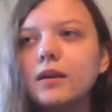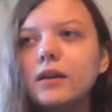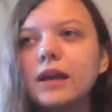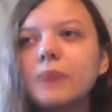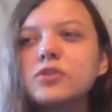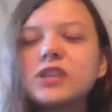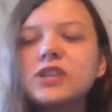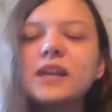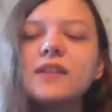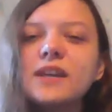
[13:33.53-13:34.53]
I'm just
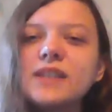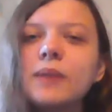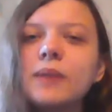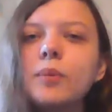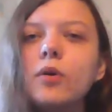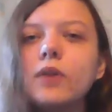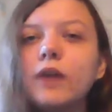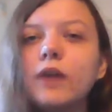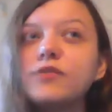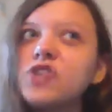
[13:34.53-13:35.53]
taking the example
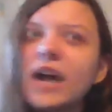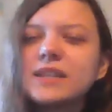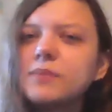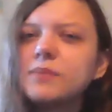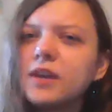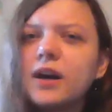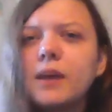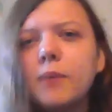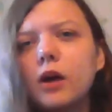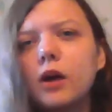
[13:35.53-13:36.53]
of
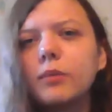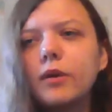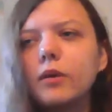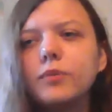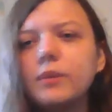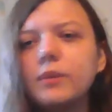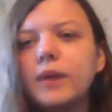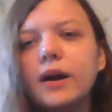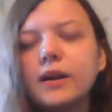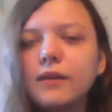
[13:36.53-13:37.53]
Jacksepticeye, Mark Blur,
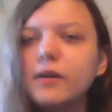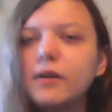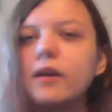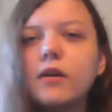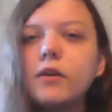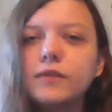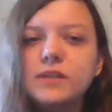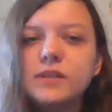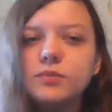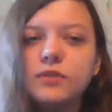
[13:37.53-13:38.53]
PewDiePie, and all of
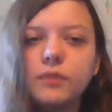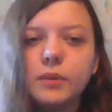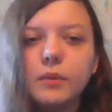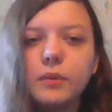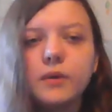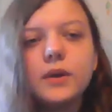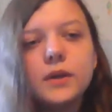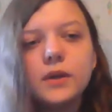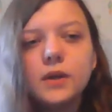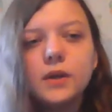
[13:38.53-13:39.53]
these beautiful people,
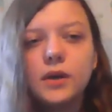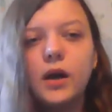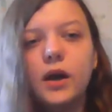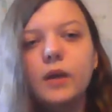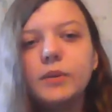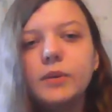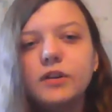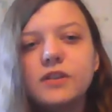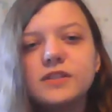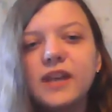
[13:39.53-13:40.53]

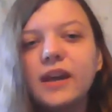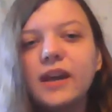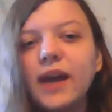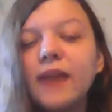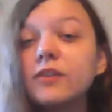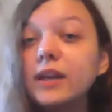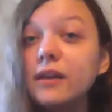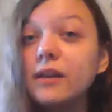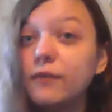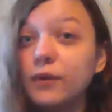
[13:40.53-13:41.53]
because they handle
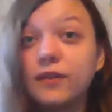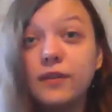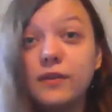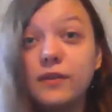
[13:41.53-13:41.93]
it with,